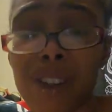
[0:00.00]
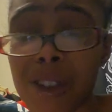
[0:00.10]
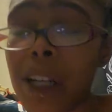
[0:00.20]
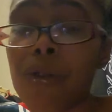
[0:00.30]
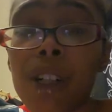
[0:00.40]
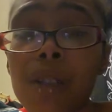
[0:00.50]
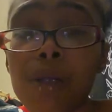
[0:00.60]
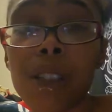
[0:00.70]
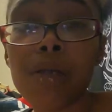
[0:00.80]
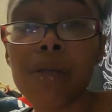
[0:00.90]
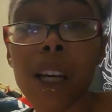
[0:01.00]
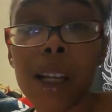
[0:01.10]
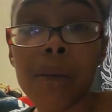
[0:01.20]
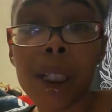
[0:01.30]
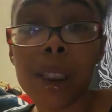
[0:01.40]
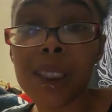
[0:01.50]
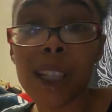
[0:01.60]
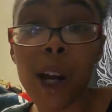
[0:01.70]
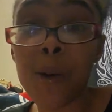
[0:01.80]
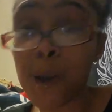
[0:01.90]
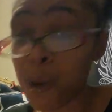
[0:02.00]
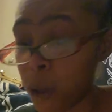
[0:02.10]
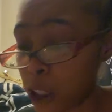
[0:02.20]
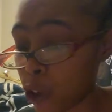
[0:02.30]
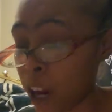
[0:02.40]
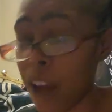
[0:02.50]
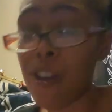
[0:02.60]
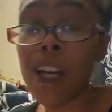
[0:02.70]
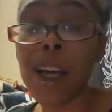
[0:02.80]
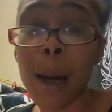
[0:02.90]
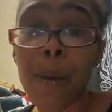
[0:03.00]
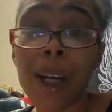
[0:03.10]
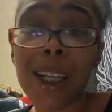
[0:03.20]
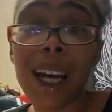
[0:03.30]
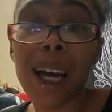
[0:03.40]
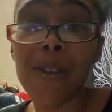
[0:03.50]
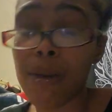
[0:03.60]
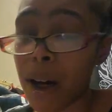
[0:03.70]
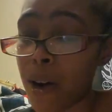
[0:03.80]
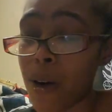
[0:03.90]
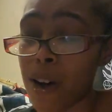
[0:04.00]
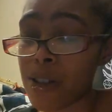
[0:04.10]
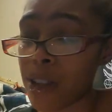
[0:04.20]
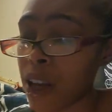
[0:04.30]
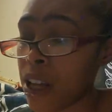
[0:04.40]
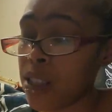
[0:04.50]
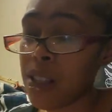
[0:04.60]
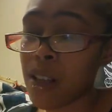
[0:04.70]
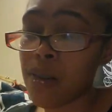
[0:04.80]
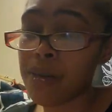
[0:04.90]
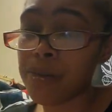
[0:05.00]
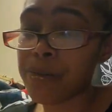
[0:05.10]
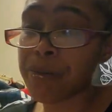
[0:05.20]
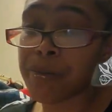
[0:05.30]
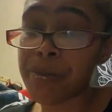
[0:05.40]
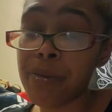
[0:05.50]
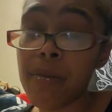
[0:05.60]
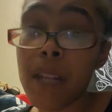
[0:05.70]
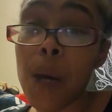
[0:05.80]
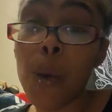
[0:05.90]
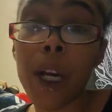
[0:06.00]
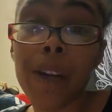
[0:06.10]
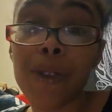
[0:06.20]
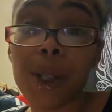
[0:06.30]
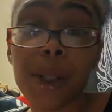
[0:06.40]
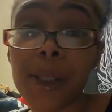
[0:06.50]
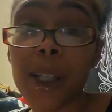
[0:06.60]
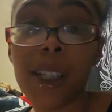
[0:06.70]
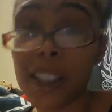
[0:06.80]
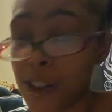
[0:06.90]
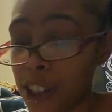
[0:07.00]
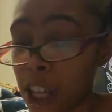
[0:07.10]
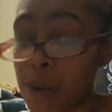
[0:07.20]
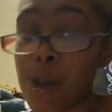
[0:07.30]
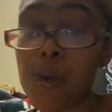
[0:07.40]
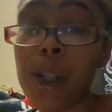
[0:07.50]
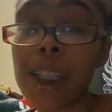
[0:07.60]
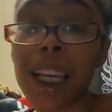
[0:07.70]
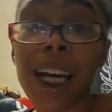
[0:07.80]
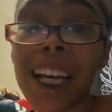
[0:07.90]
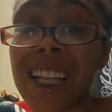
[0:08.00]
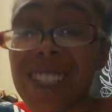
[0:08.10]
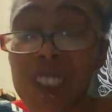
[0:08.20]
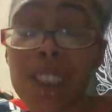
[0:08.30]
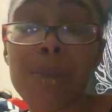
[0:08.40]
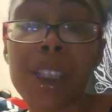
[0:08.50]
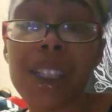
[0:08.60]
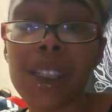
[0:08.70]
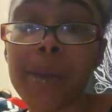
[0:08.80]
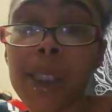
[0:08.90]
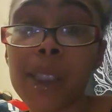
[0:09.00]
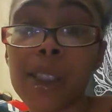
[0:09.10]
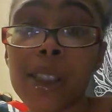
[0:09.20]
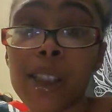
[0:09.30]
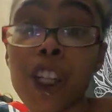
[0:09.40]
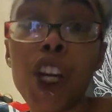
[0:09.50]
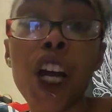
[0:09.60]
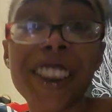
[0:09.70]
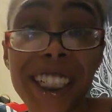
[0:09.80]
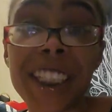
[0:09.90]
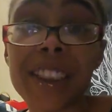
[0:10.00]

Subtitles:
I don't give a fuck what you think, bitch. I don't do witchcraft. I pray to God for my cards. So, whatever. You can think what you want to think. I ain't clearing up shit, bitch. Nothing.